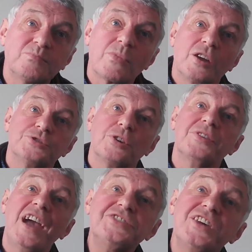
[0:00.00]
So the
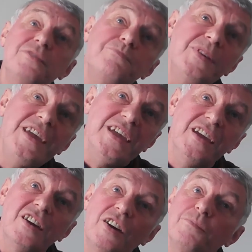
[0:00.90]
SNP
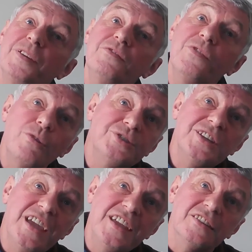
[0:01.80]
have been voted
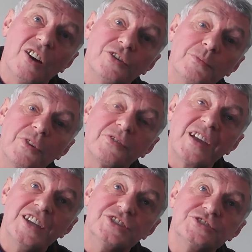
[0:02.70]
in on a number of
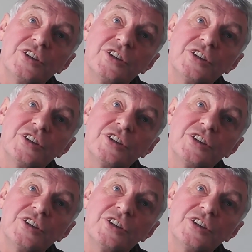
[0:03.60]
occasions,